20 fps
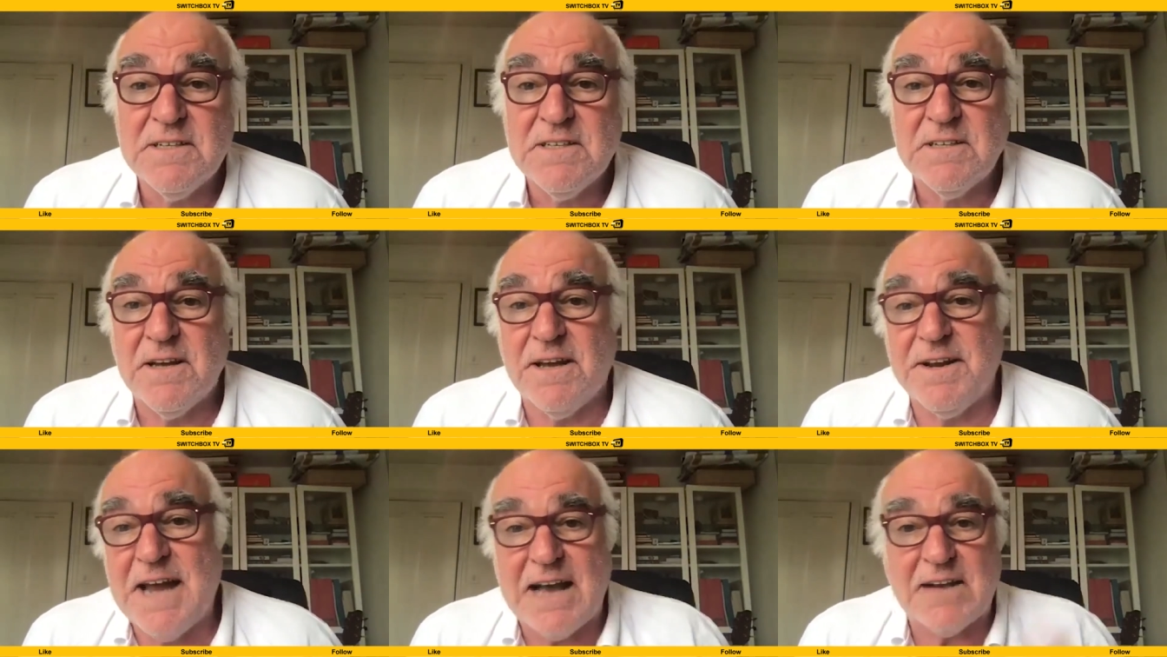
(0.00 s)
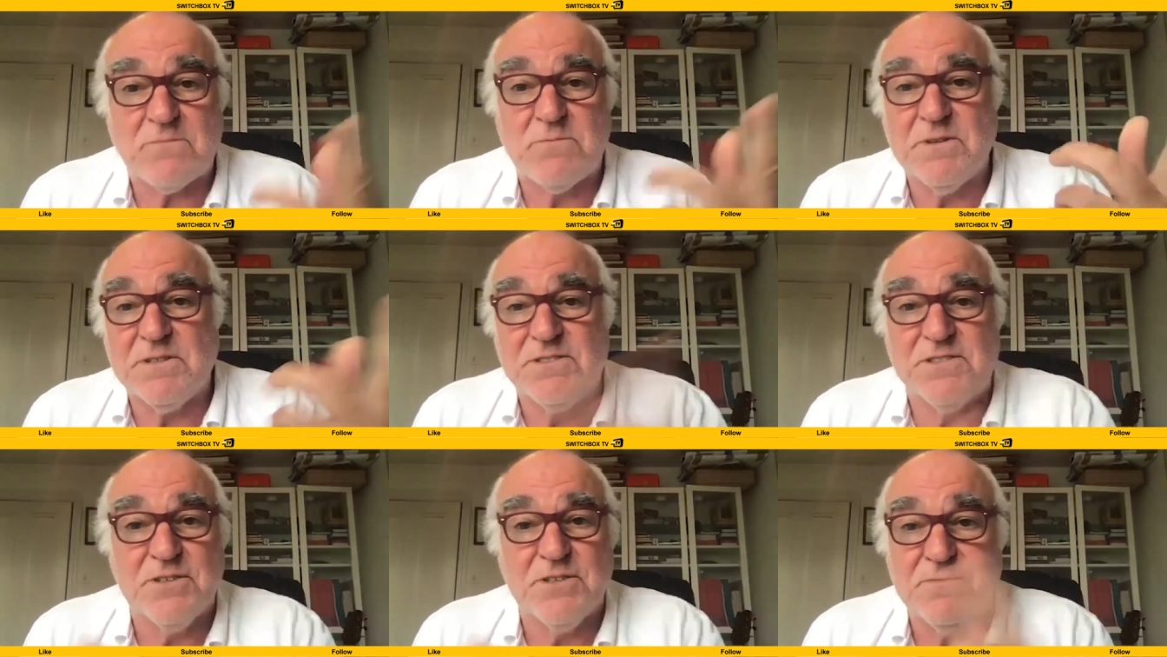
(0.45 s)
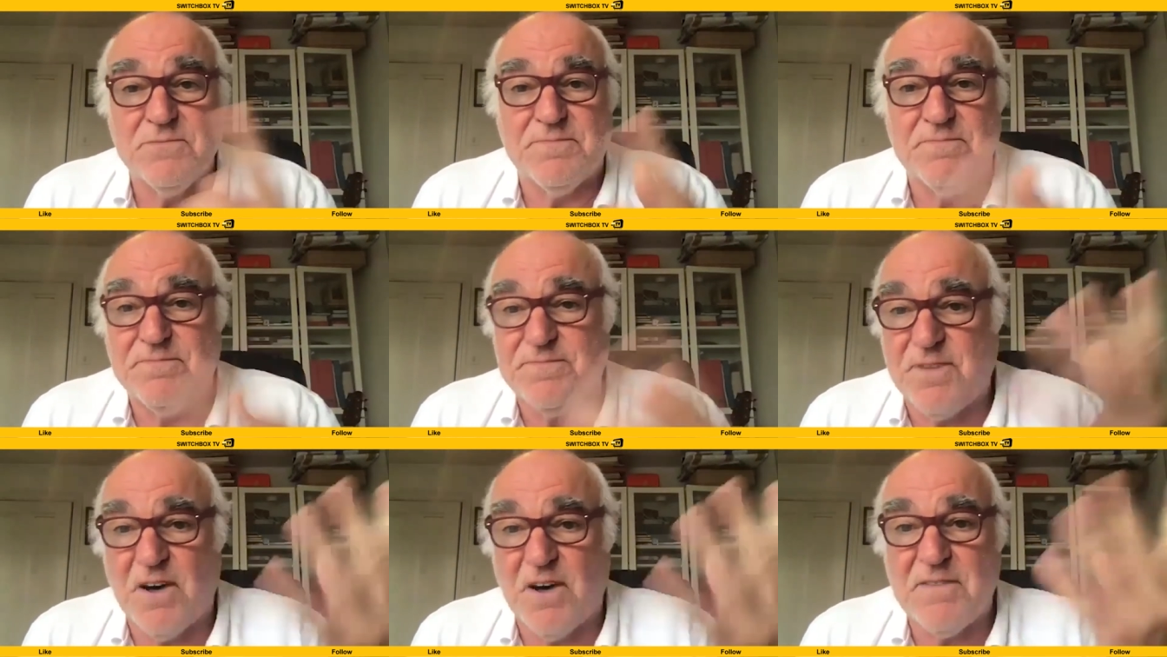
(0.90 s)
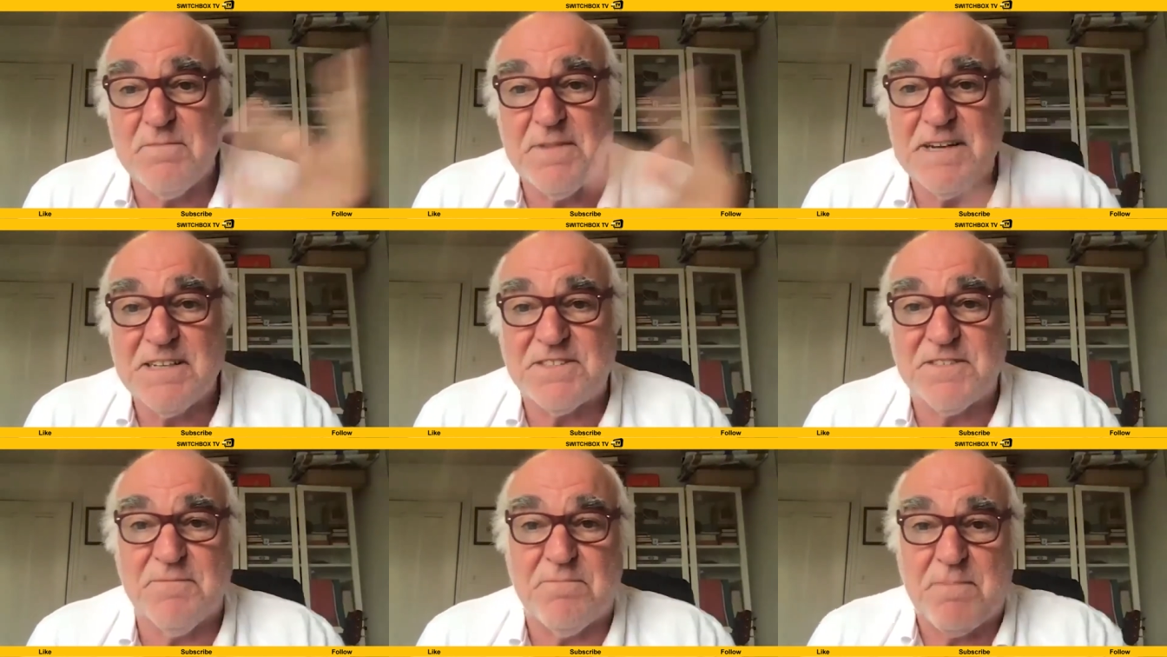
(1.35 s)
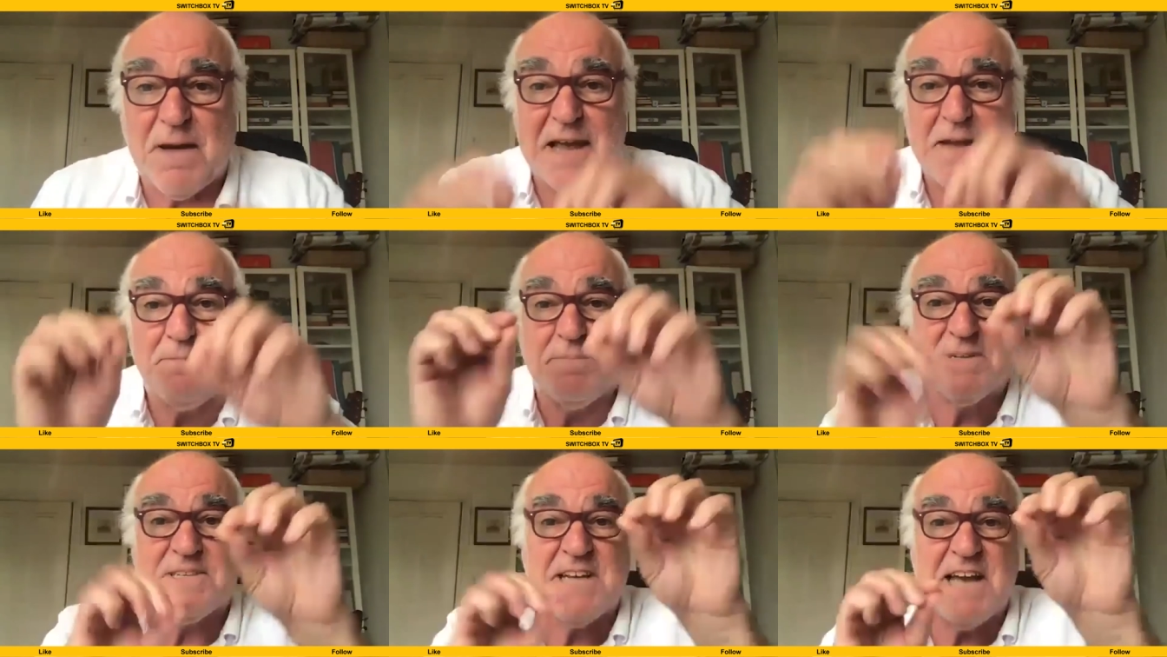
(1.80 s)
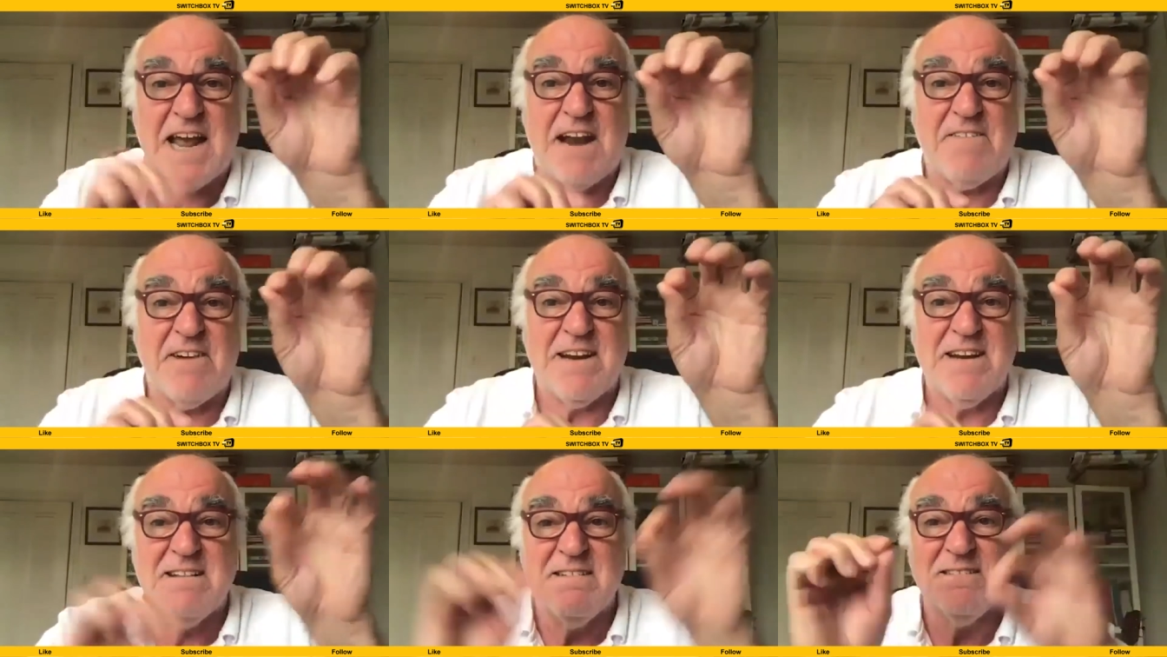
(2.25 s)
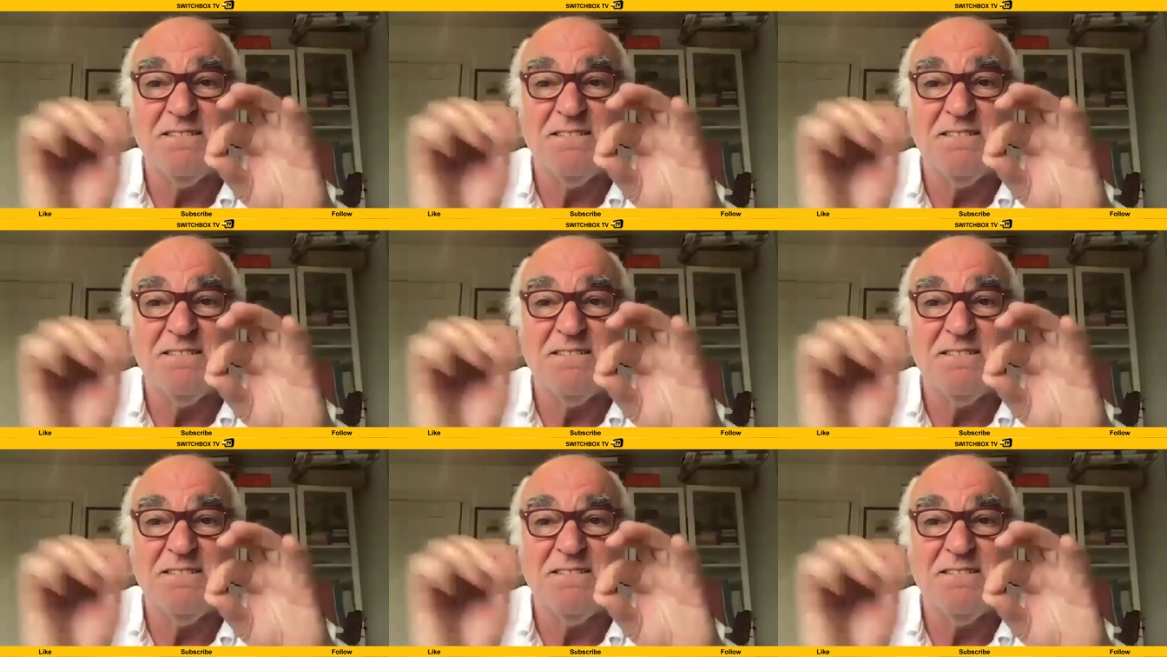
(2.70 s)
an act would do 5 minutes of paper tearing,